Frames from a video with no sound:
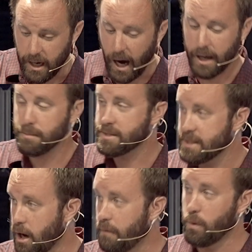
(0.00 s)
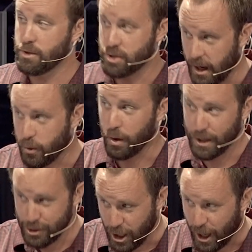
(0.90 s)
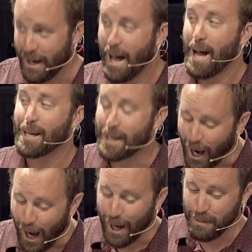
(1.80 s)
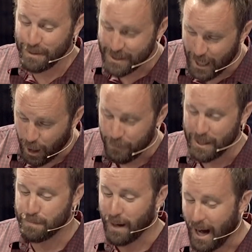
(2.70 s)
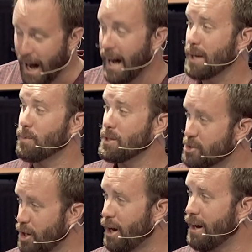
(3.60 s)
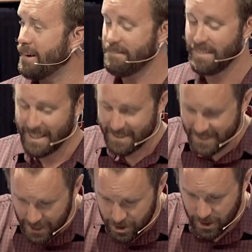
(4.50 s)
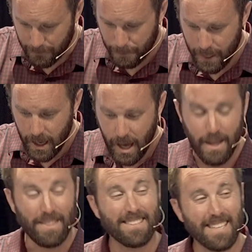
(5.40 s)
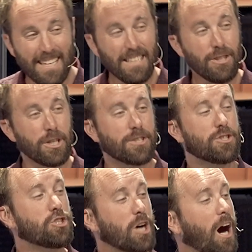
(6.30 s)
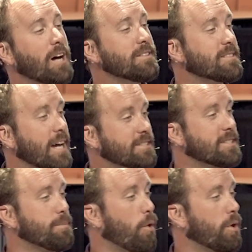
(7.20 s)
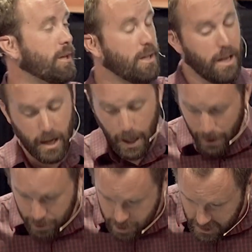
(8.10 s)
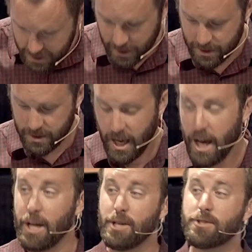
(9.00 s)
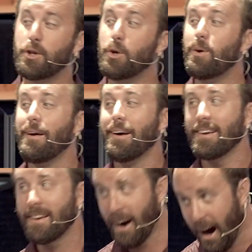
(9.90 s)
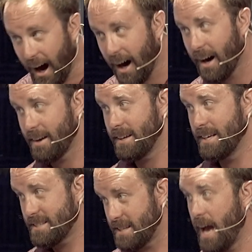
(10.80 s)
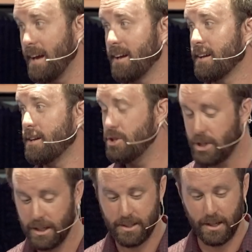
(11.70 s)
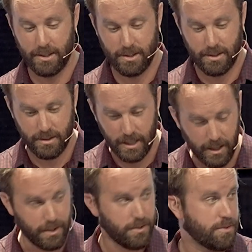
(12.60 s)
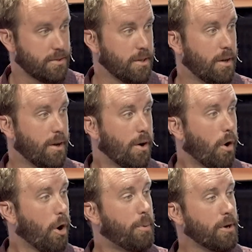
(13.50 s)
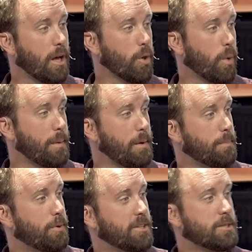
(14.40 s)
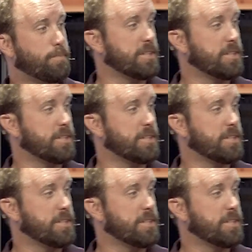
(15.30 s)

God himself, what John, according to John, God himself is behind what John is teaching. That this isn't just John's testimony about Jesus. It is who God is saying Jesus is. Or put another way, maybe to put,